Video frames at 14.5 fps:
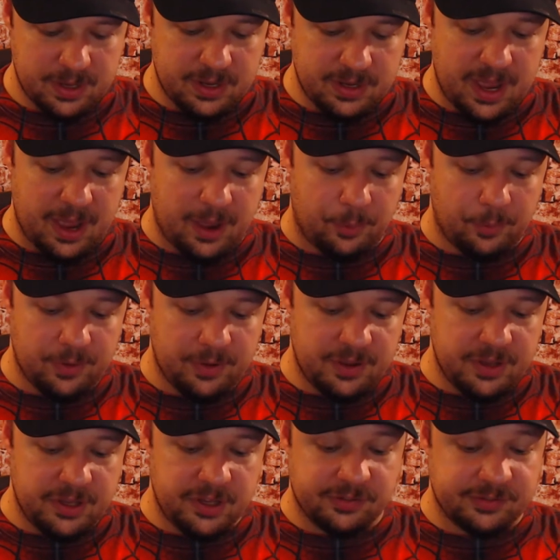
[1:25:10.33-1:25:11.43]
Now,
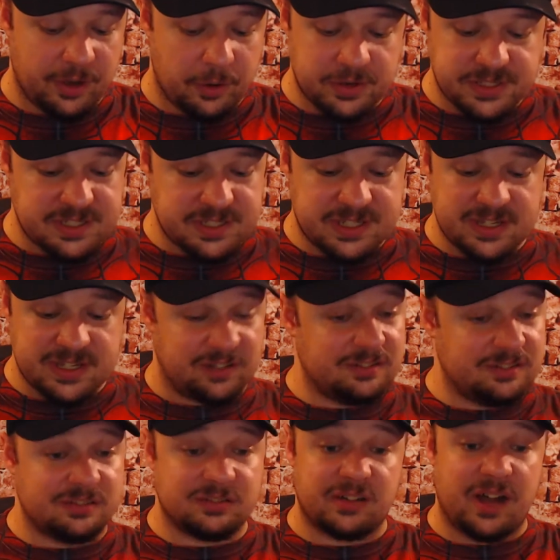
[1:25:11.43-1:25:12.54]
you'll notice this is a
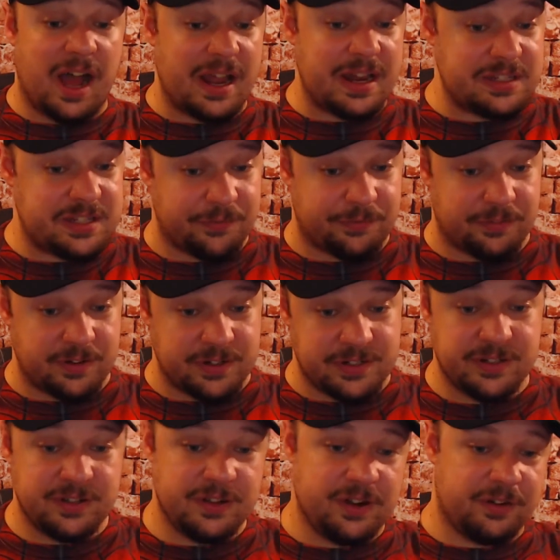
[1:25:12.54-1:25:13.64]
lot different
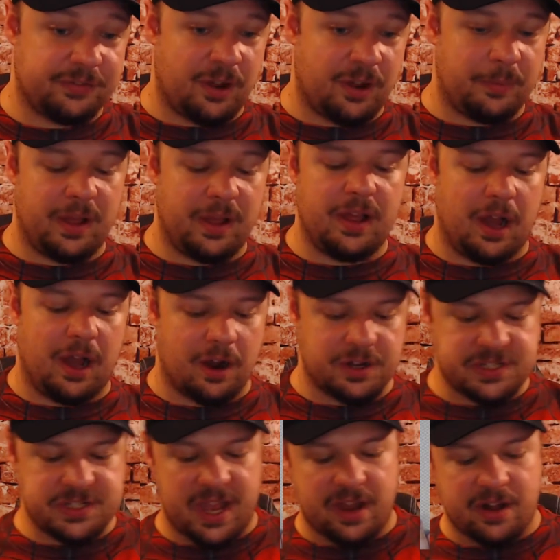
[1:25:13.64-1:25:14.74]
from our
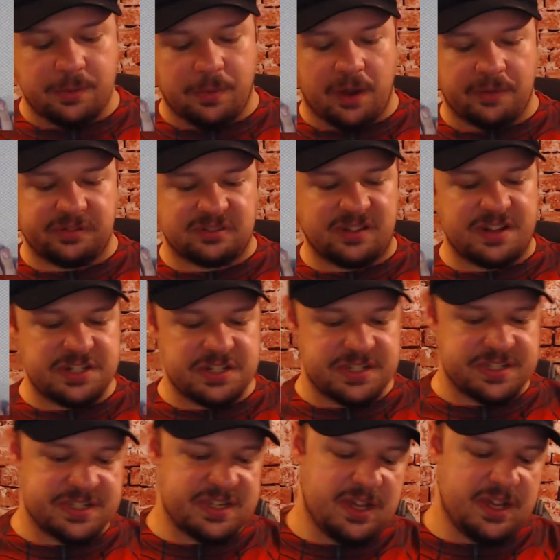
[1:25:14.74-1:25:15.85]
standard Marvel
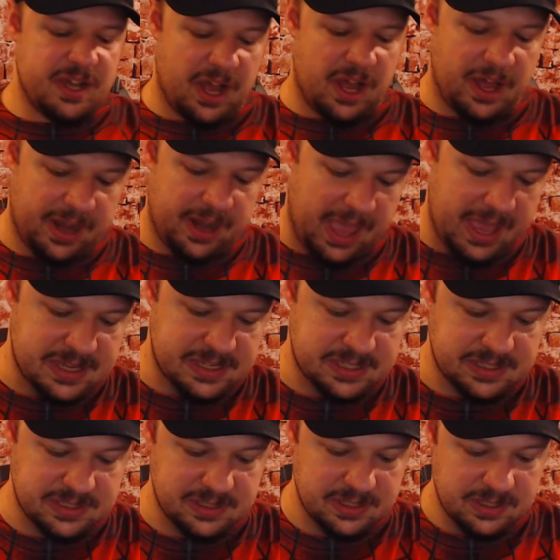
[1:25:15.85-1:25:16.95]
Legends. Uh, it
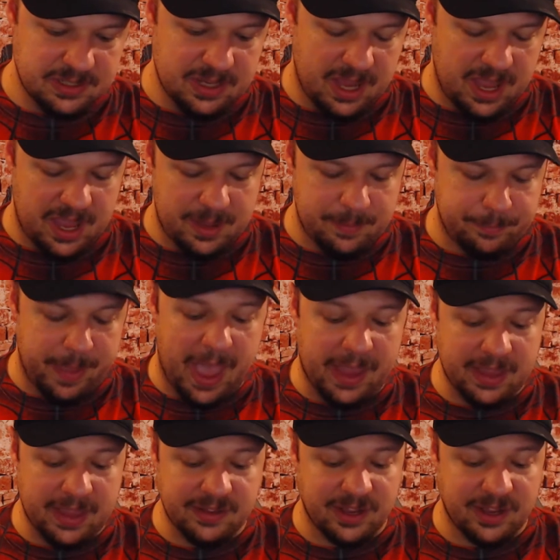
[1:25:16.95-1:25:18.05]
has a
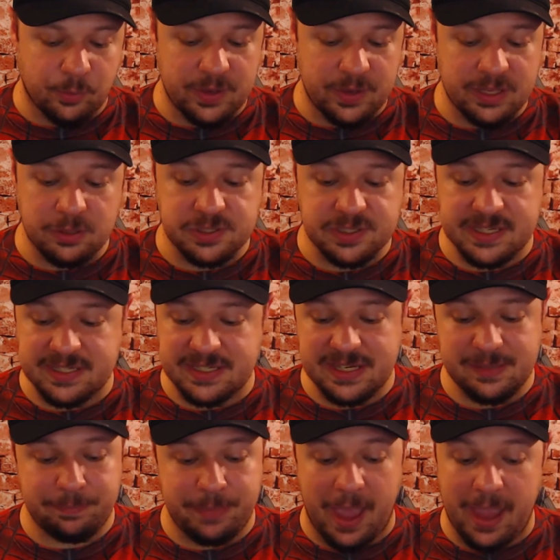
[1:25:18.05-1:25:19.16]
backing like we used to see
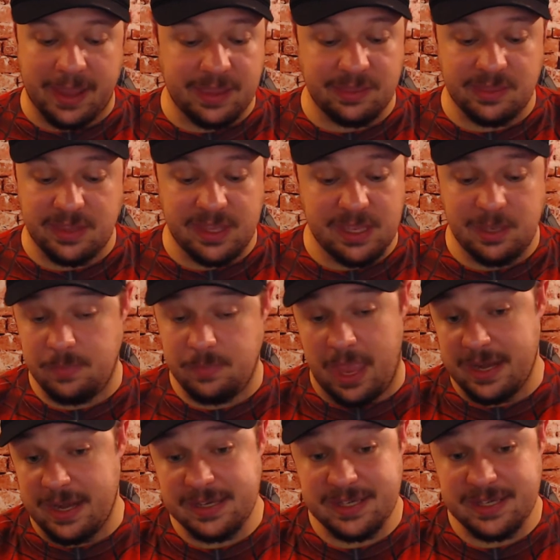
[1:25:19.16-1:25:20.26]
back in the
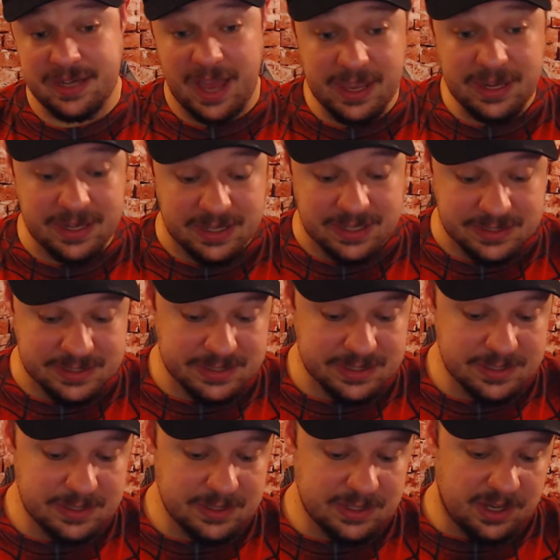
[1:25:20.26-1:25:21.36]
eighties and nineties,
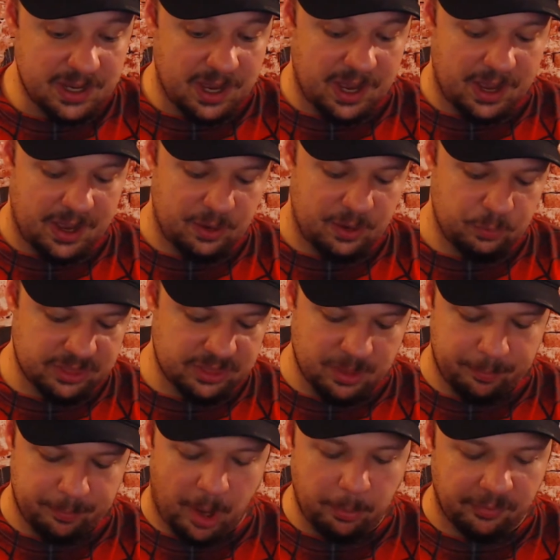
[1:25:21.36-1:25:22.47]
uh, with the
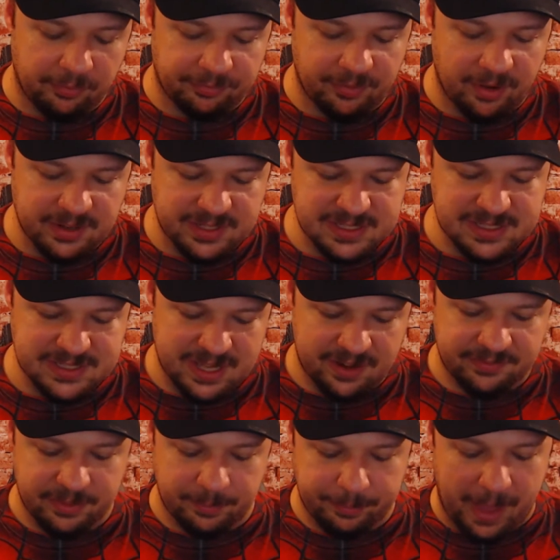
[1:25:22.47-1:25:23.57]
bubble front instead
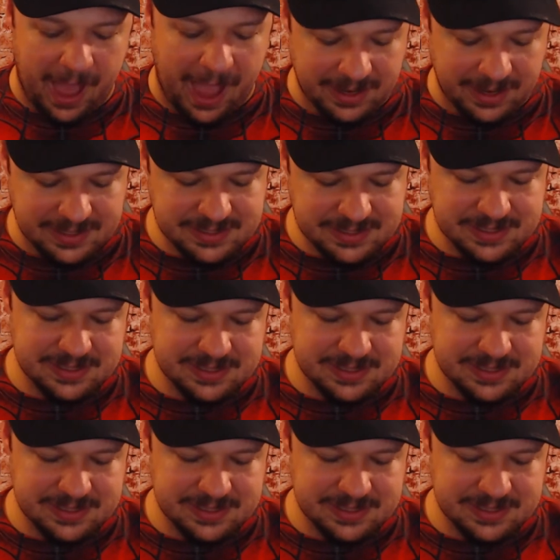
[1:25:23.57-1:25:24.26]
of the box.